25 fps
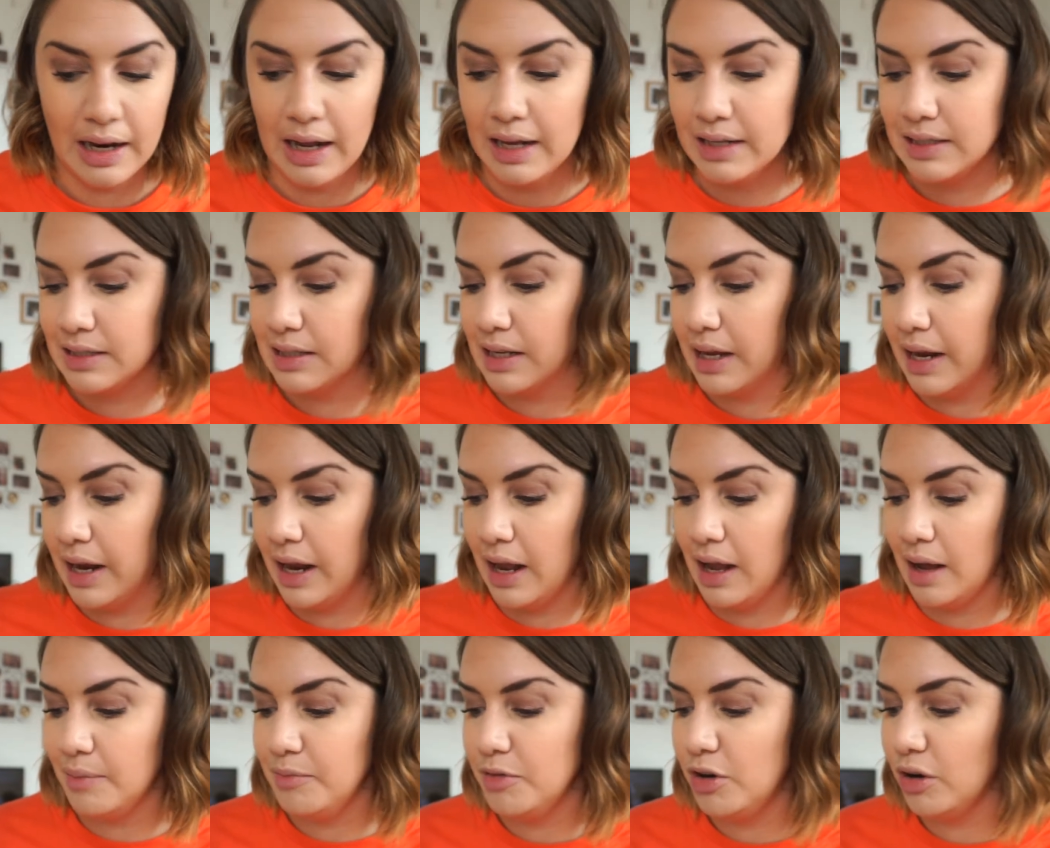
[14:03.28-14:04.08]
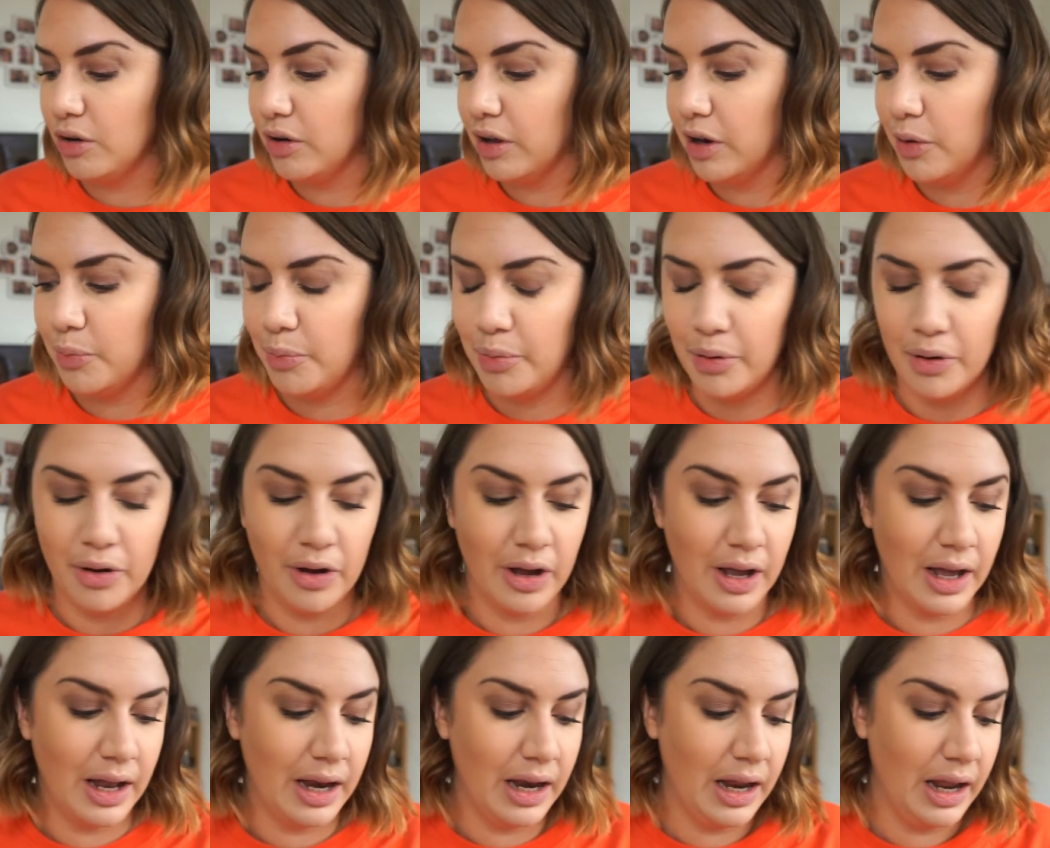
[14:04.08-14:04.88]
lastly, I'm not gonna
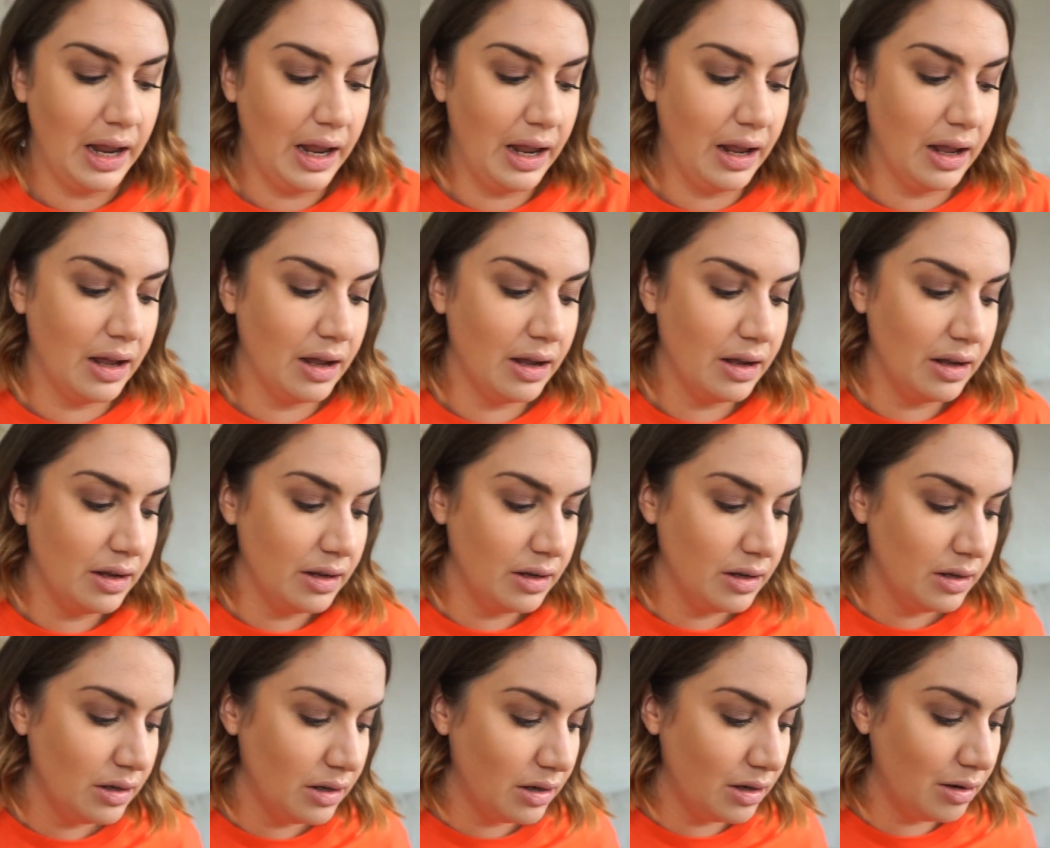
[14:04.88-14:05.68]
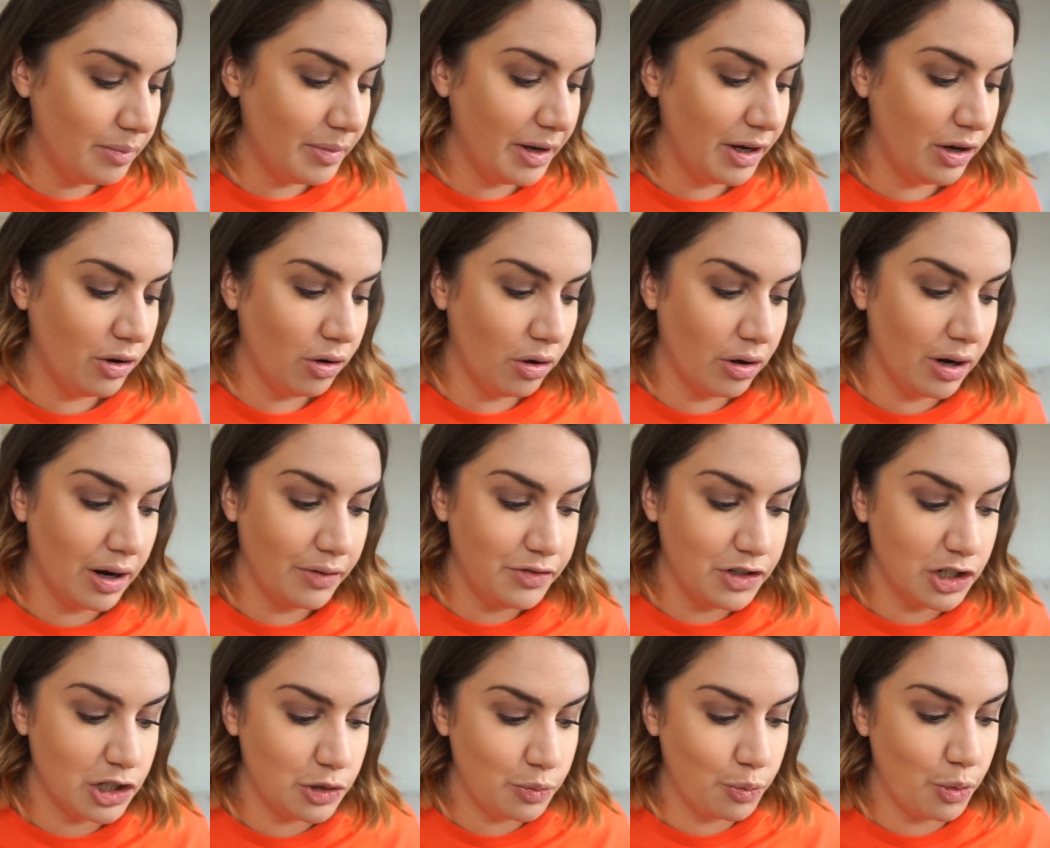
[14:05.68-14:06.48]
put any, oh my God, I've
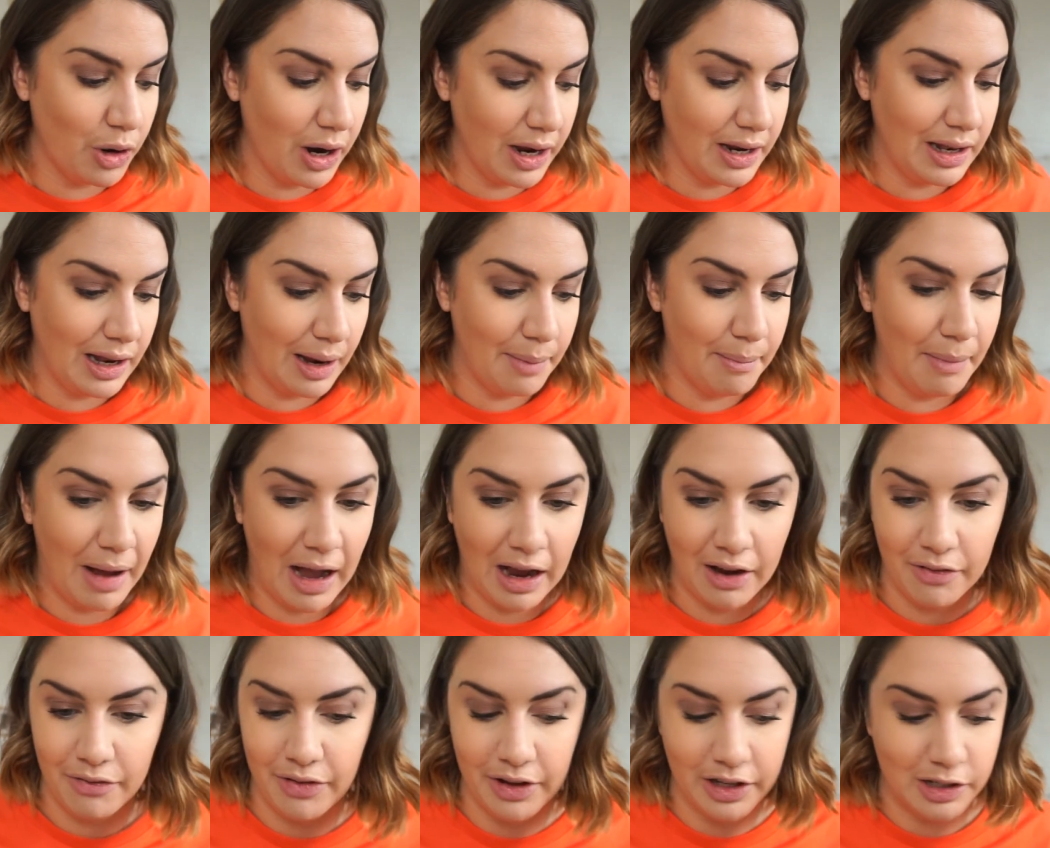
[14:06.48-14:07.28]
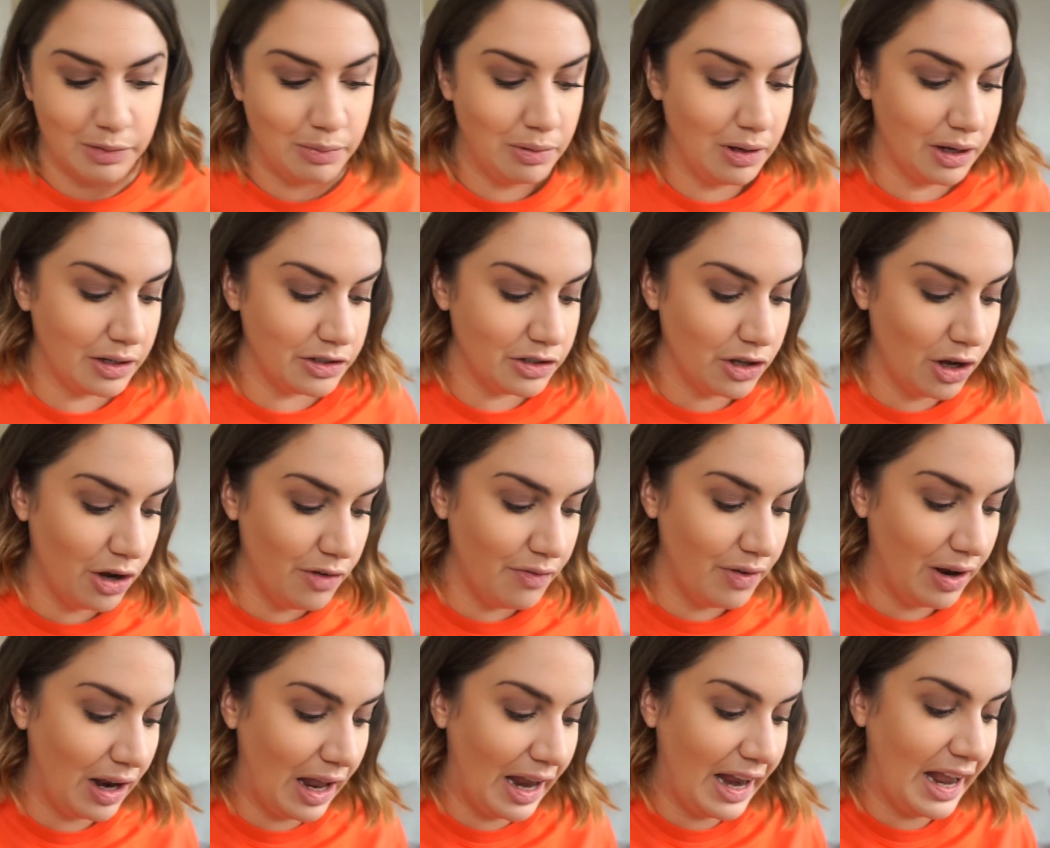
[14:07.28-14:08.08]
just sprayed like MAC Fix Plus
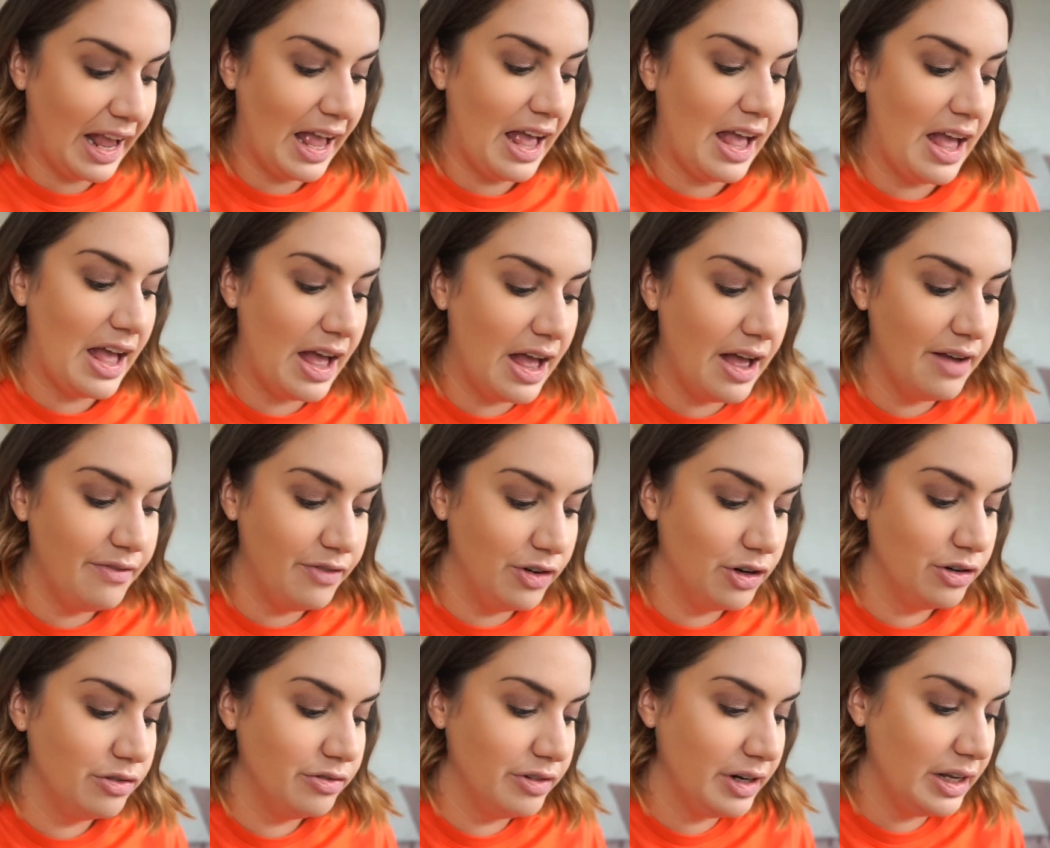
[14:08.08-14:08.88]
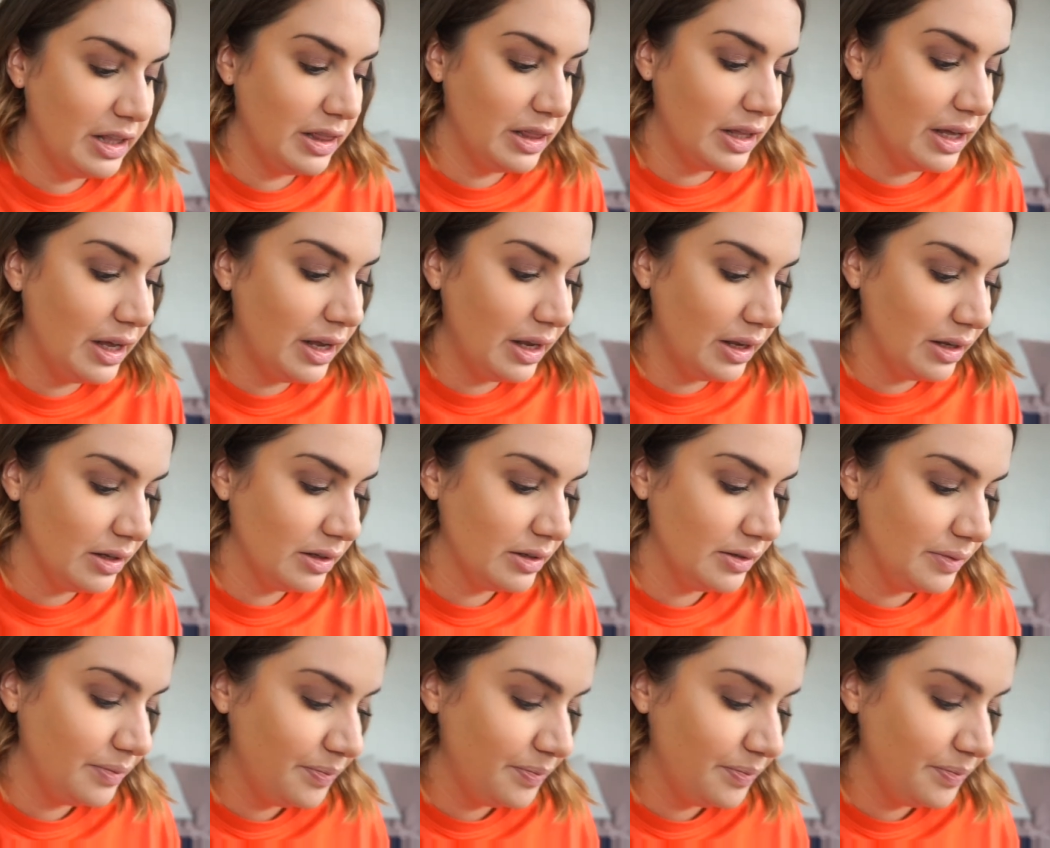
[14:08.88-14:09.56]
over like everything.